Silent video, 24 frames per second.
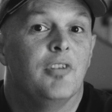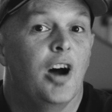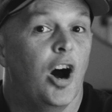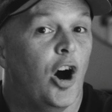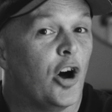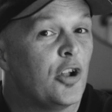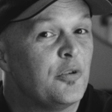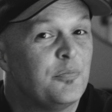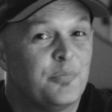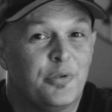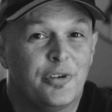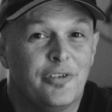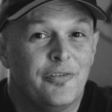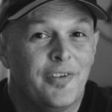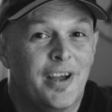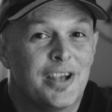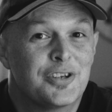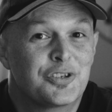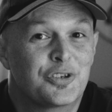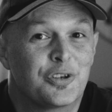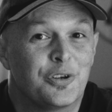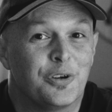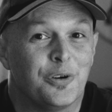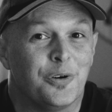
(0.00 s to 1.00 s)

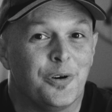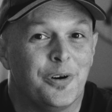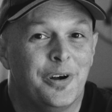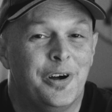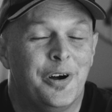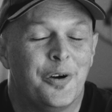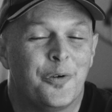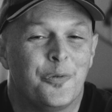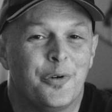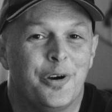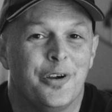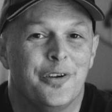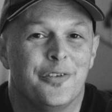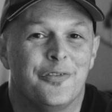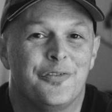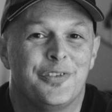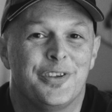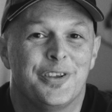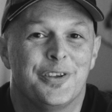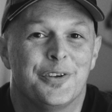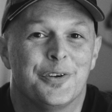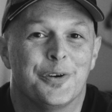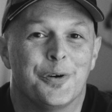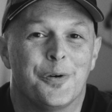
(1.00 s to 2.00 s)
unprofessional
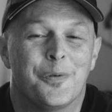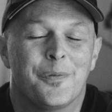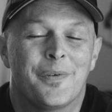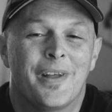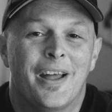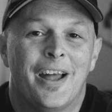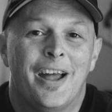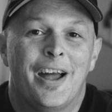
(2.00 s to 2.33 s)
review